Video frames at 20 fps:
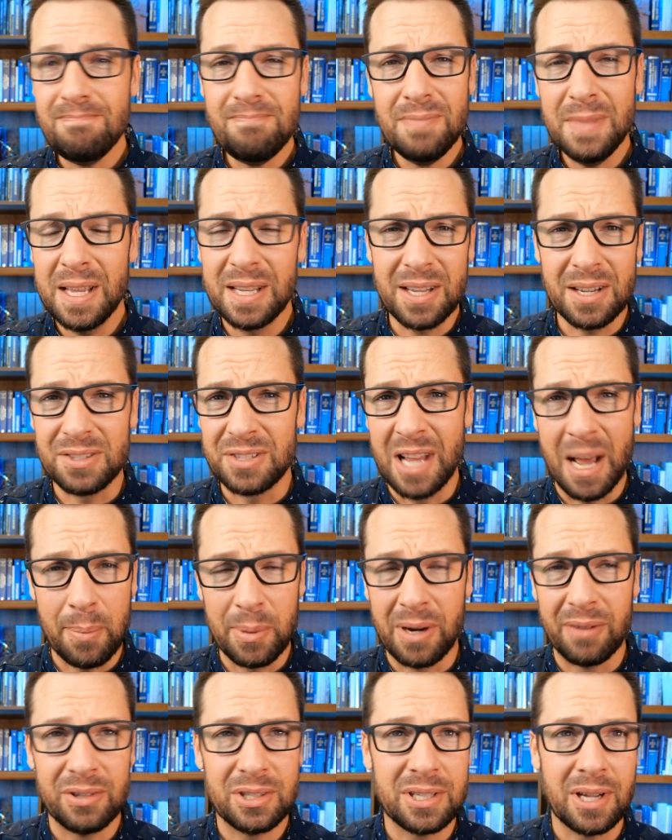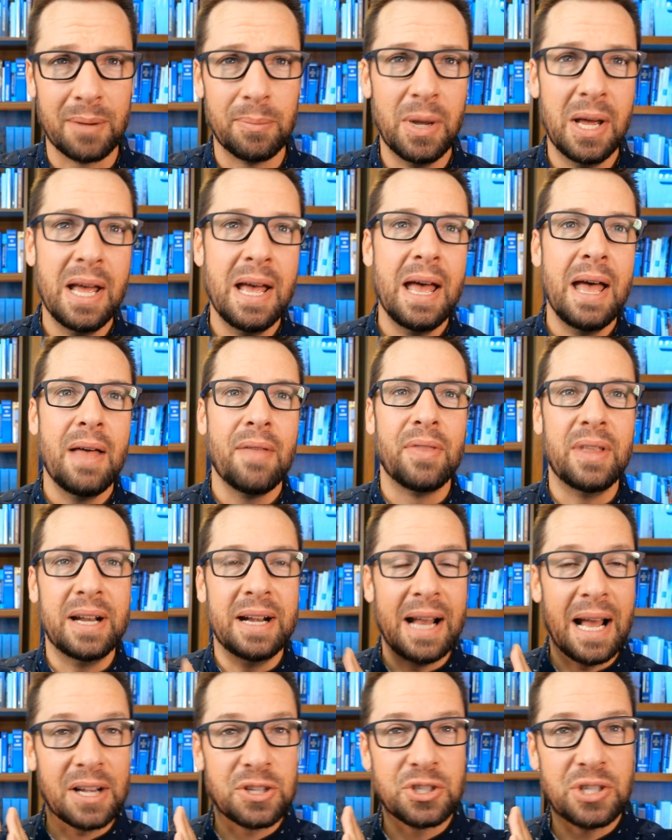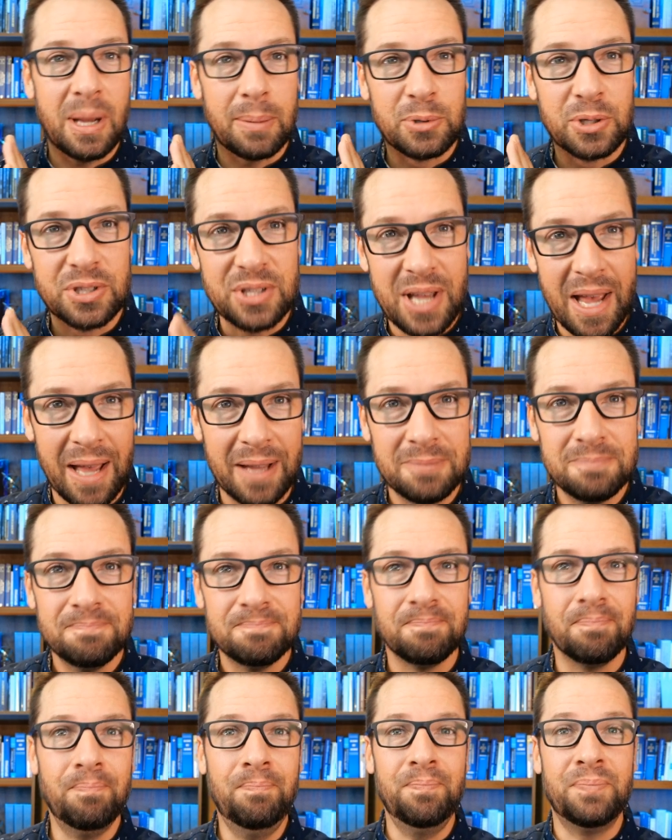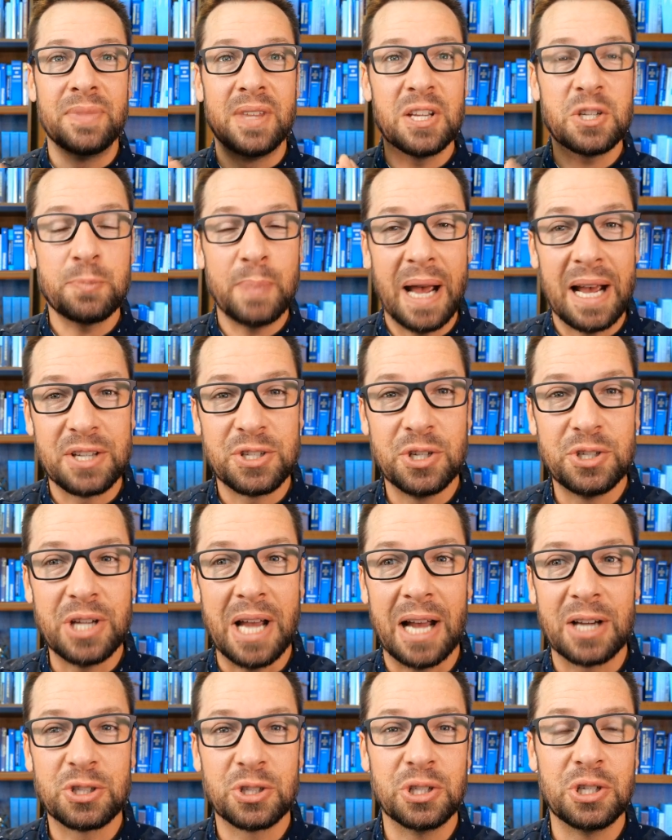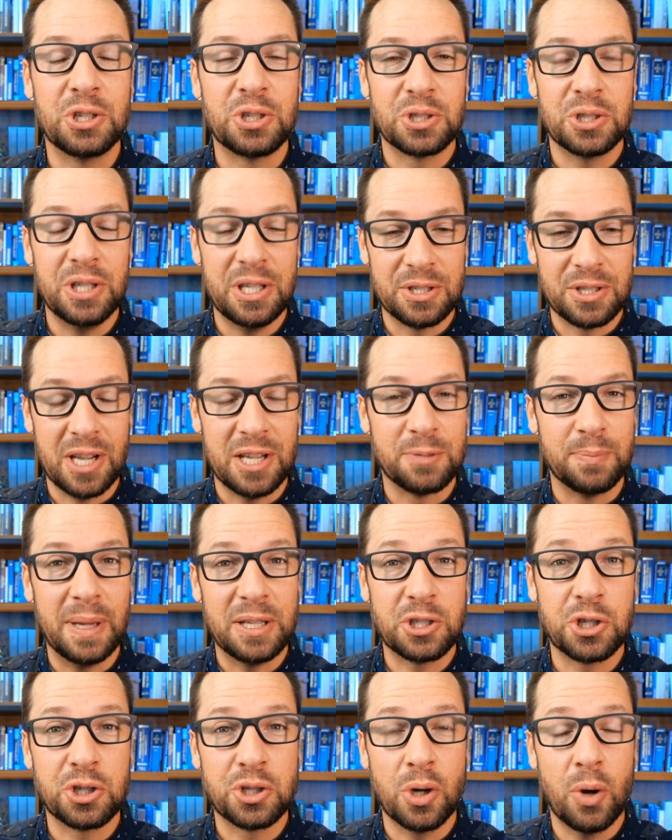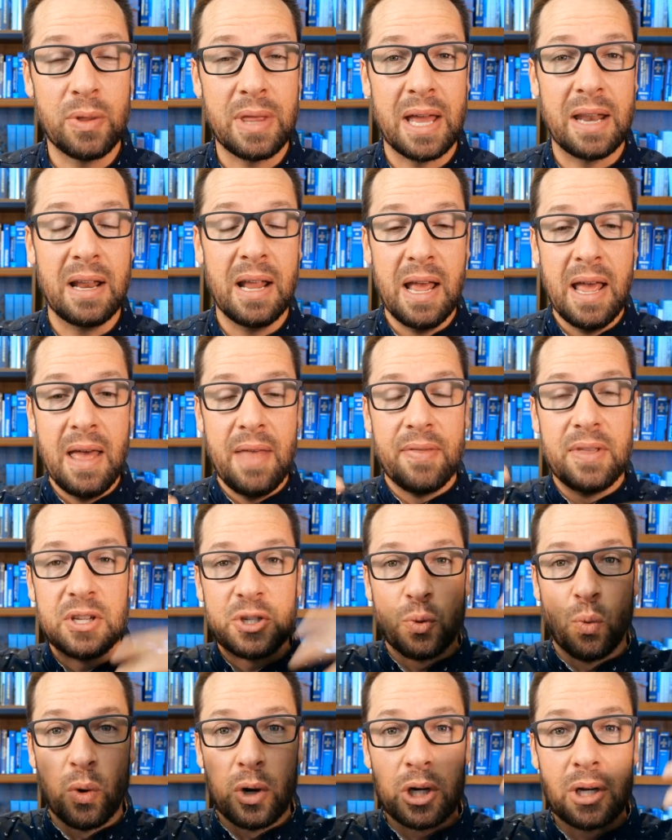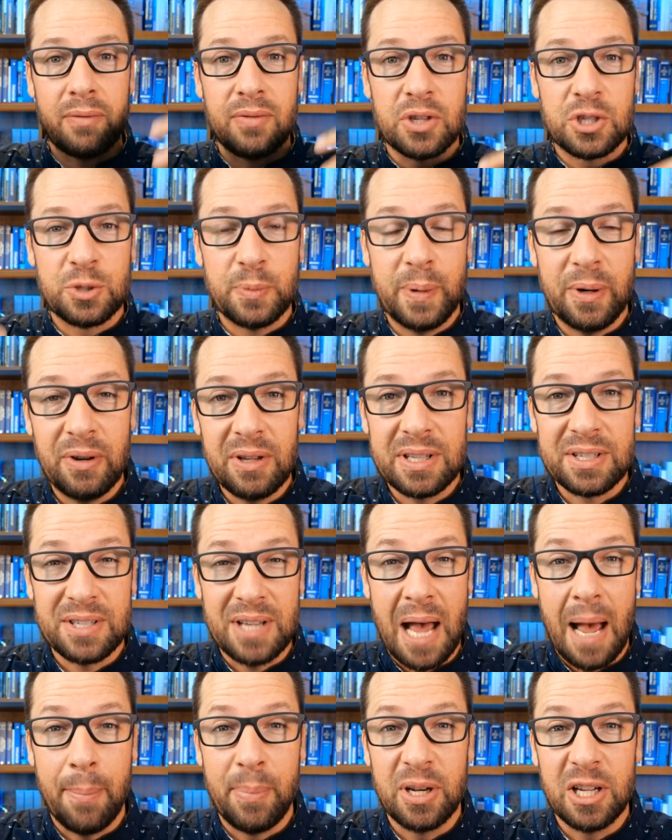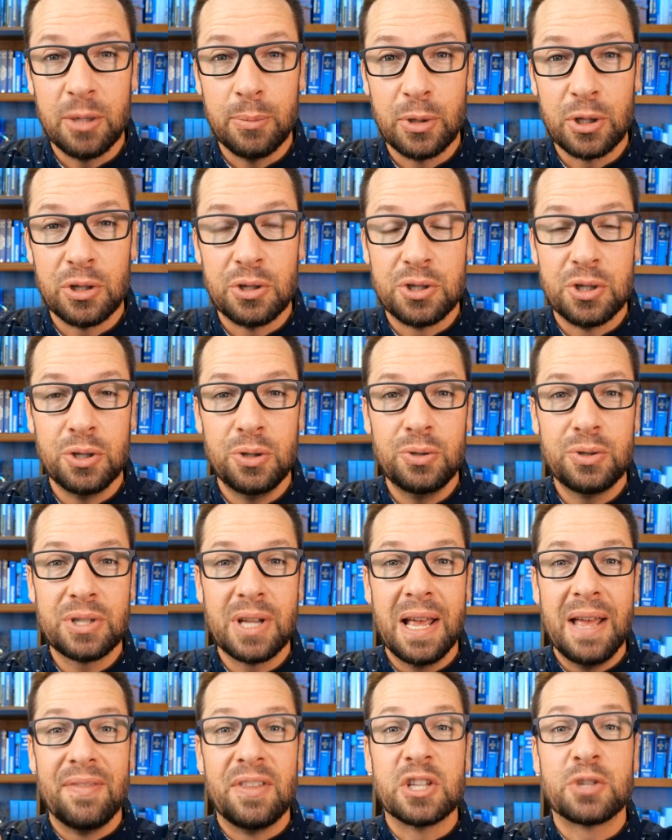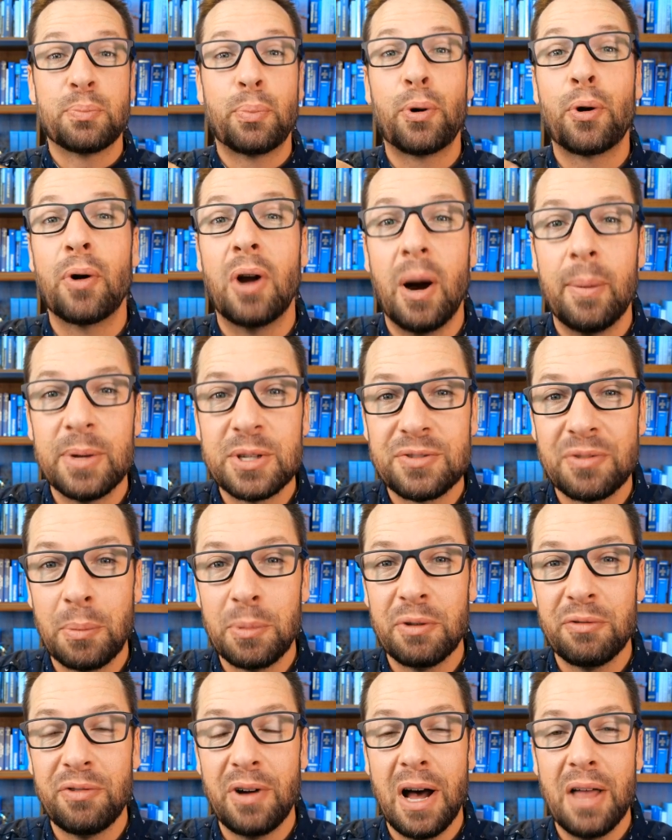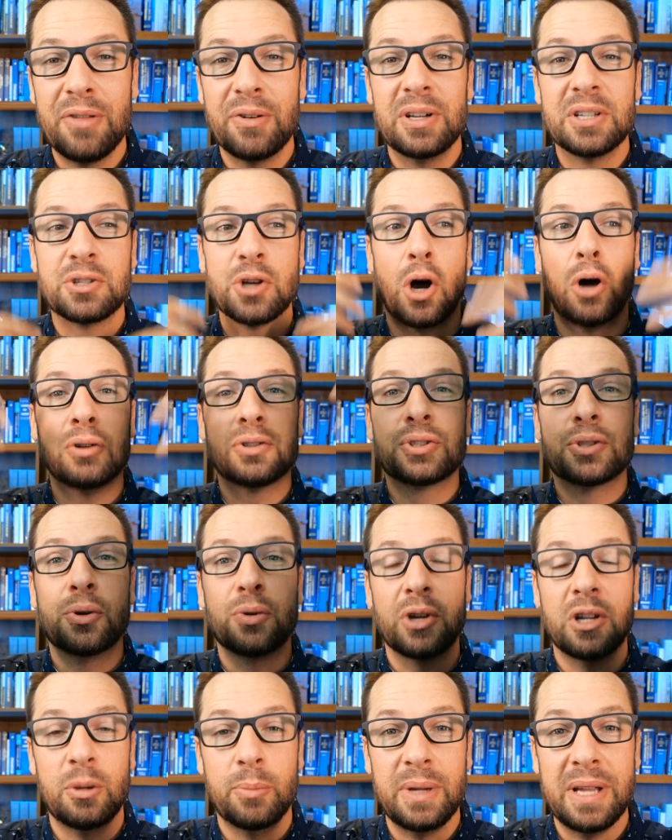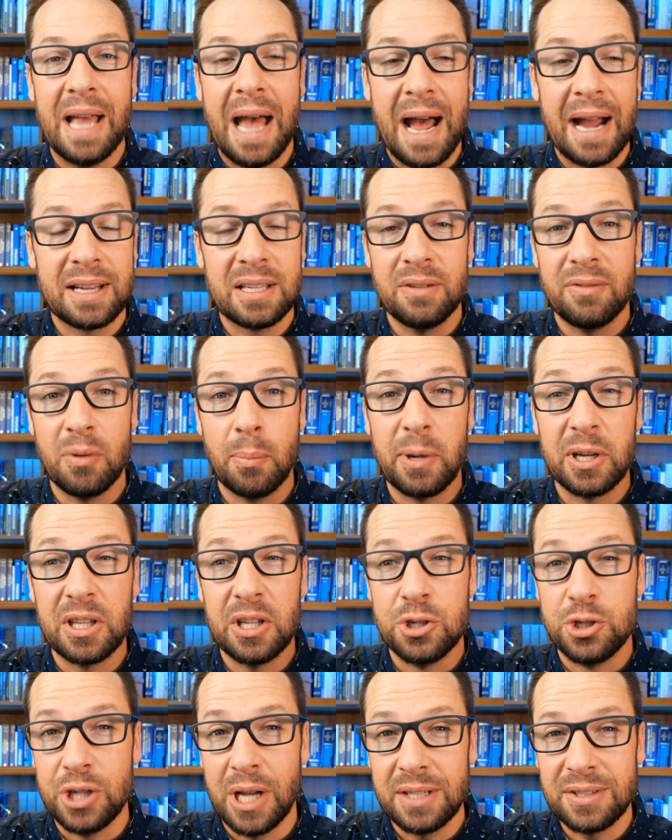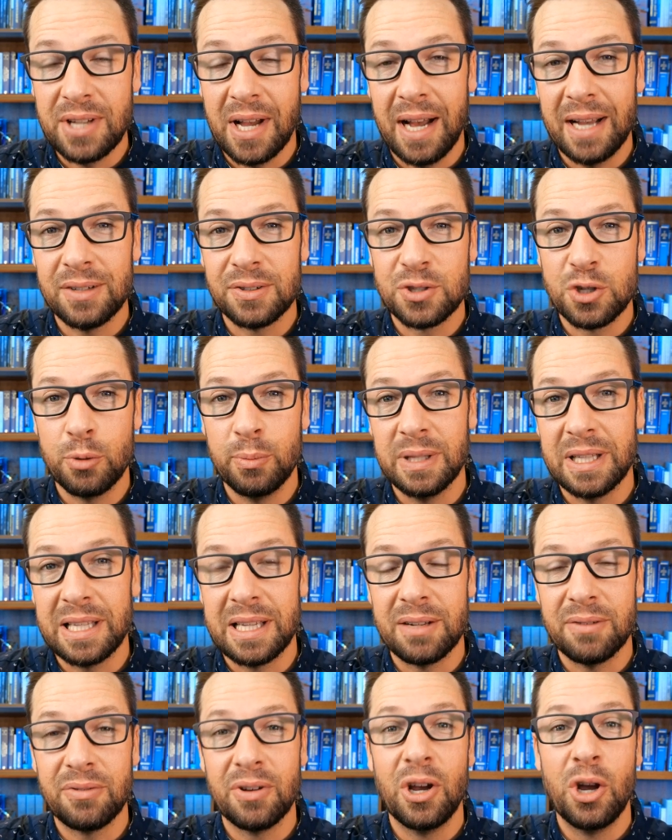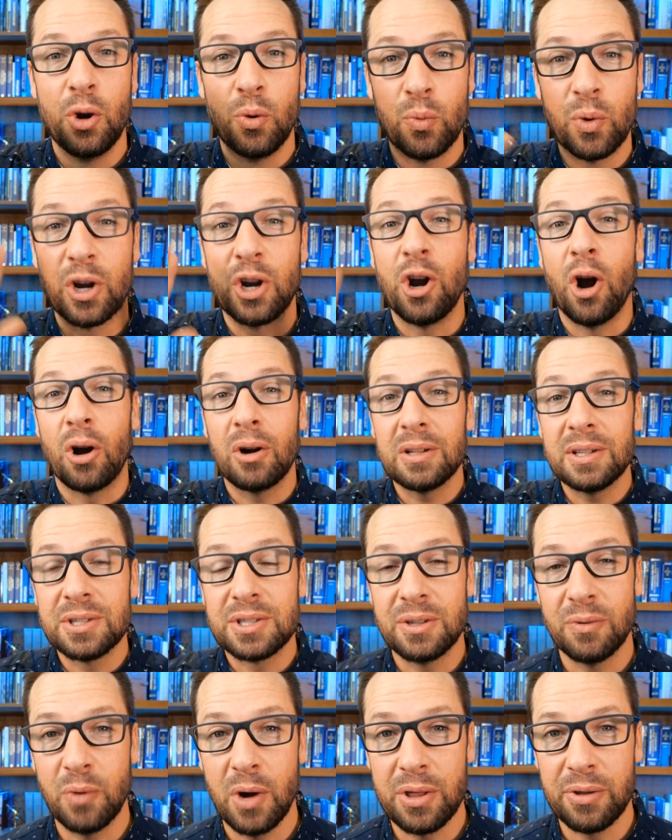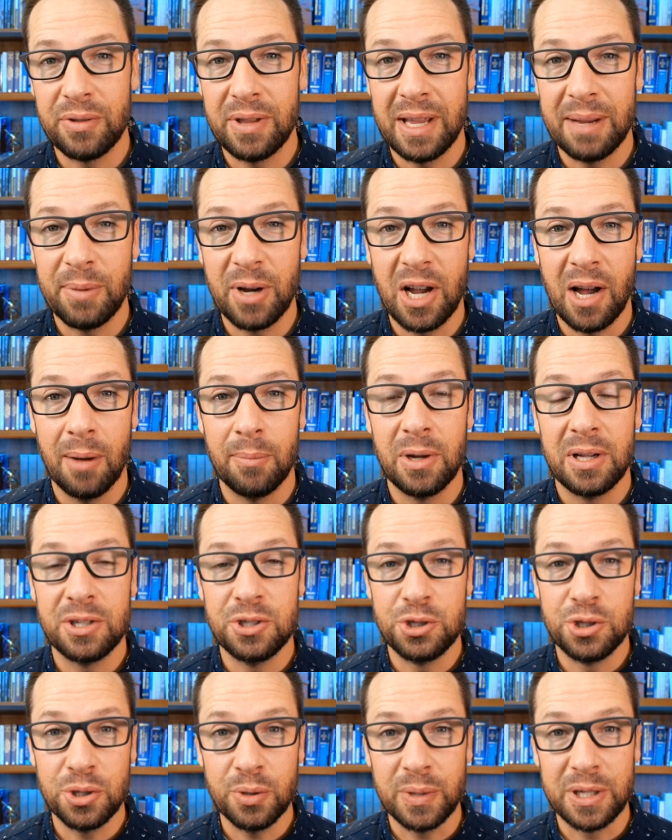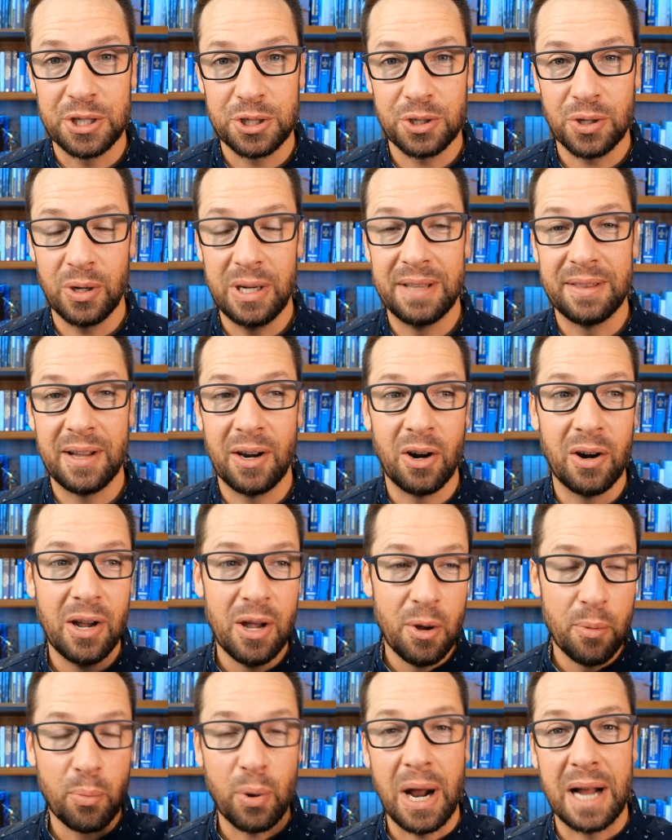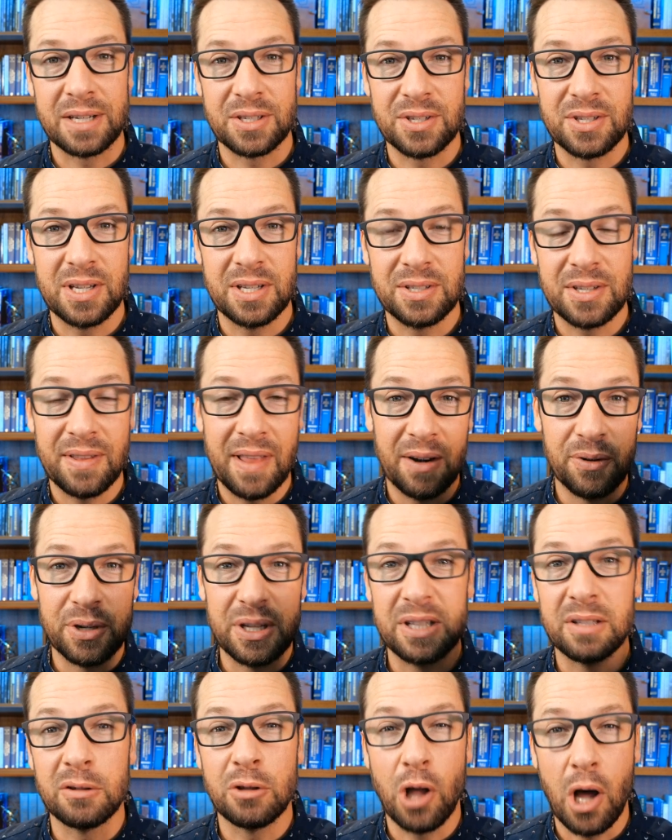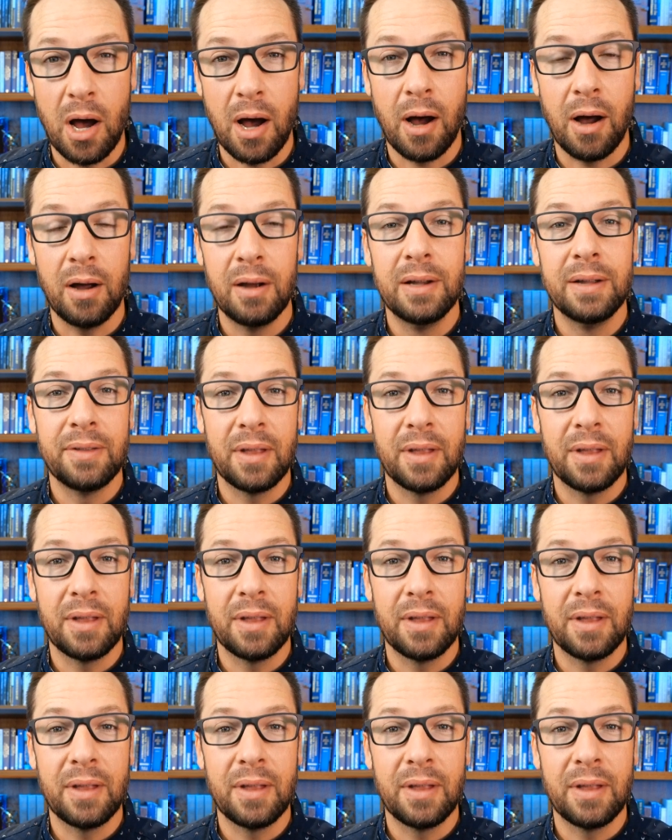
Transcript: It doesn't happen every time. Then in Acts chapter 10, this passage actually is meant to show that this work of the Spirit that's happening among the Jews, this promise from the Father, is also going to be active among the Gentiles who believe, regardless of whether they become Jewish in their practices. They don't need the law.